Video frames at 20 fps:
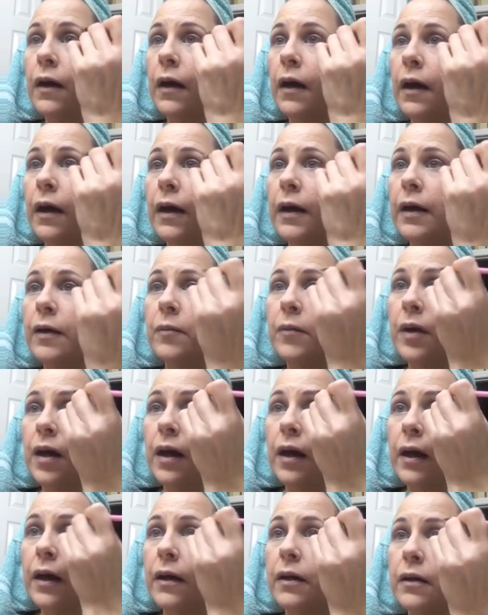I am
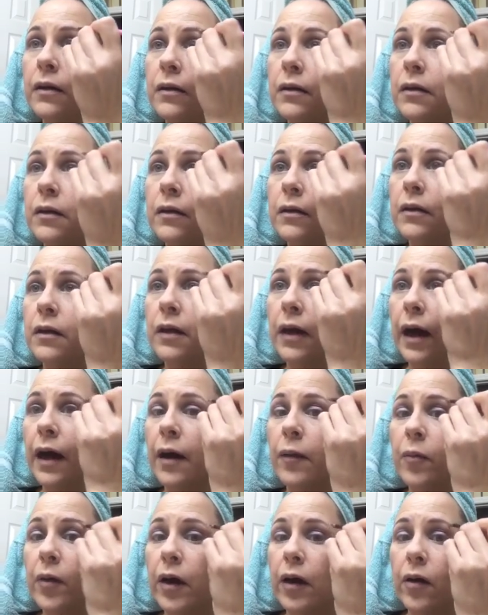not the
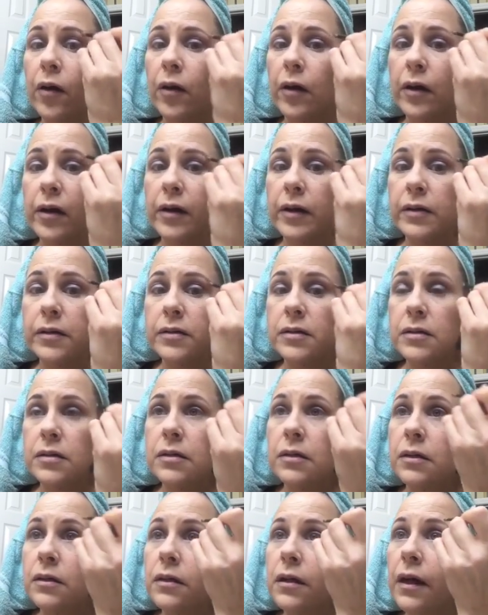eyebrow artist.
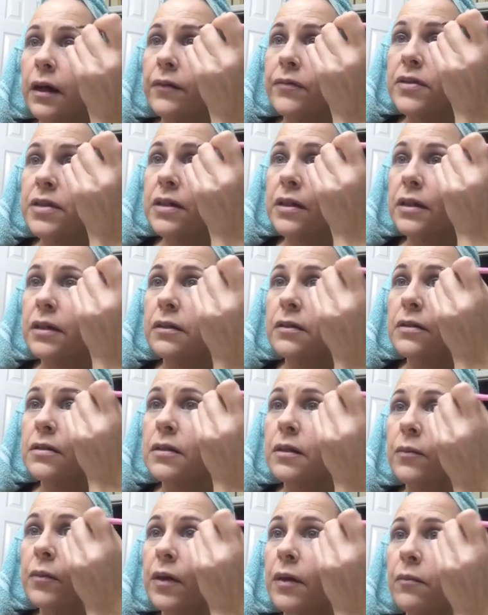I've seen
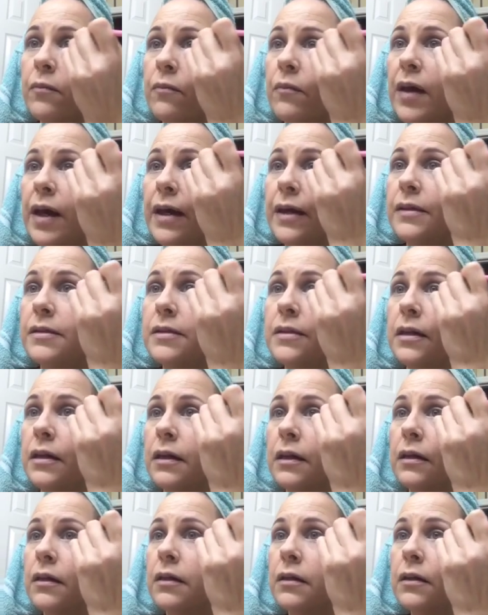some
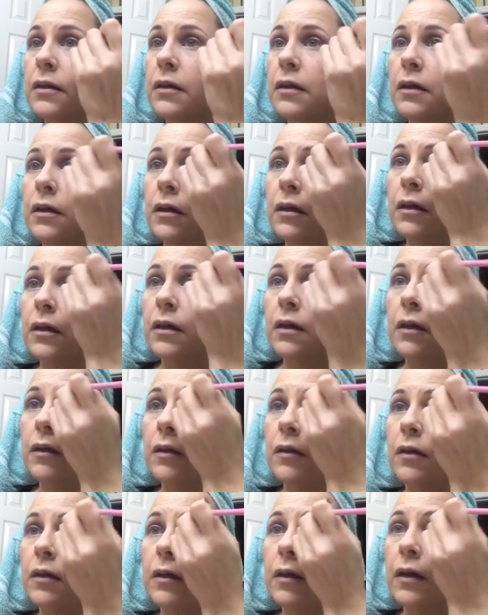amazing
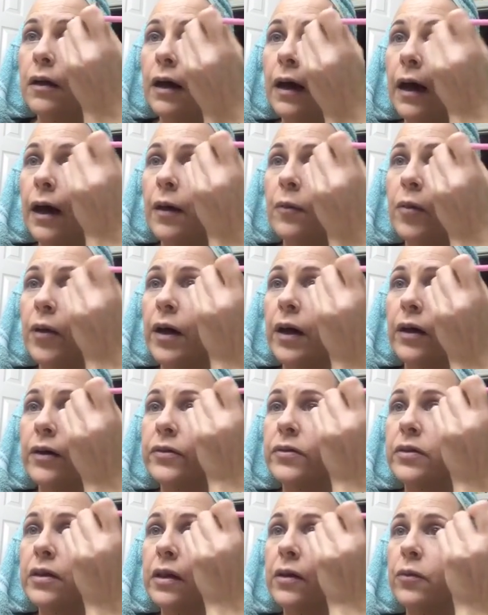
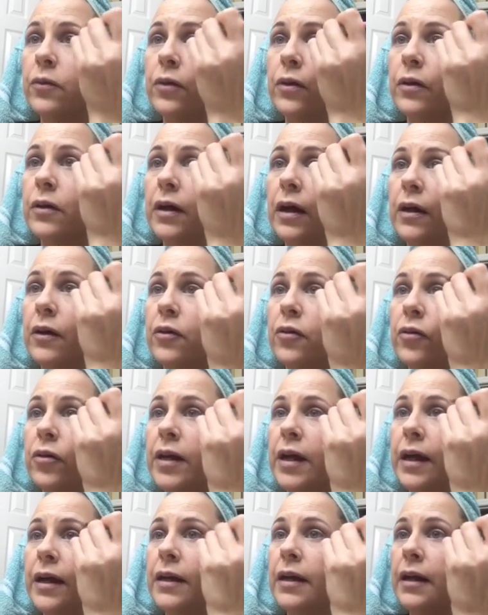eyebrows that were
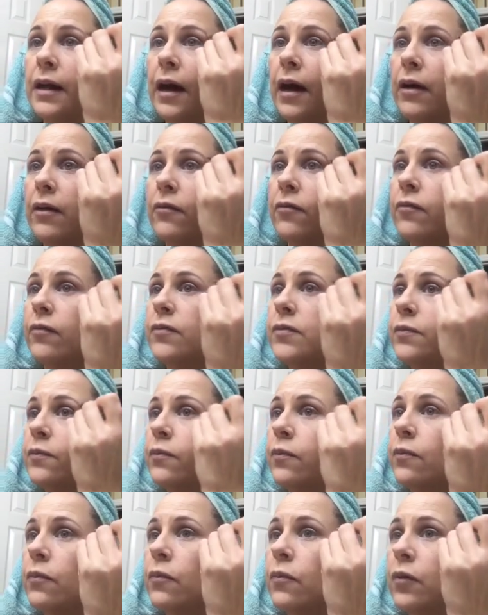created out of
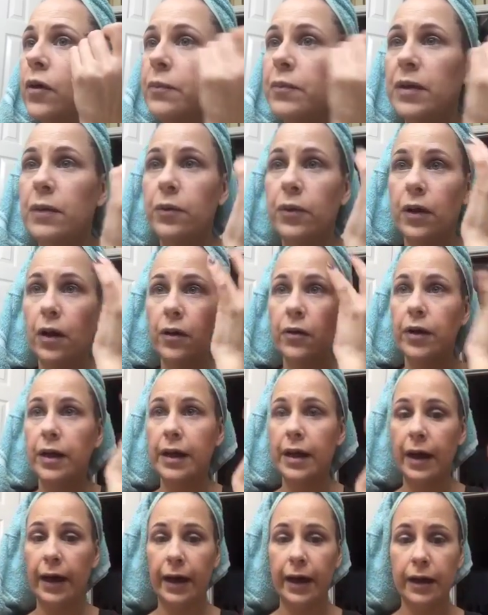what people already
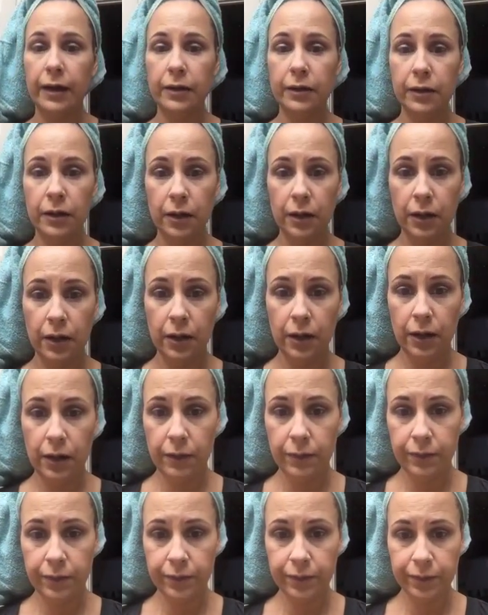had,
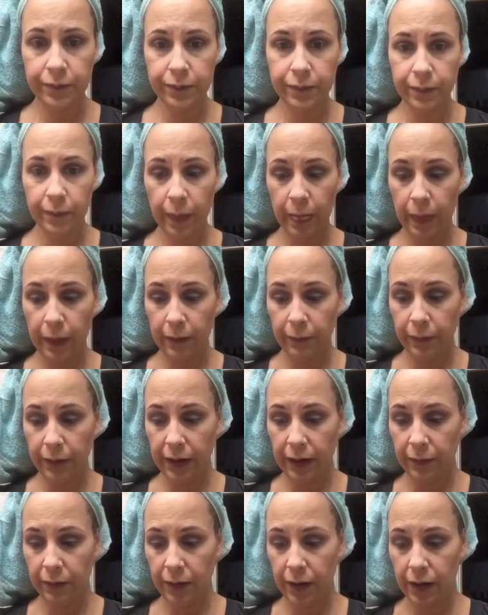but
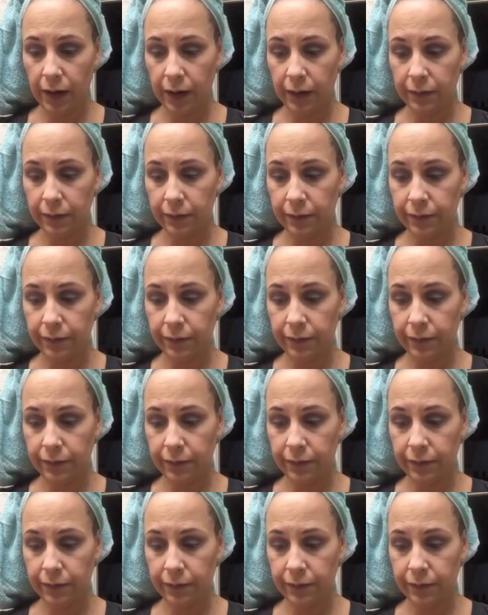I'm not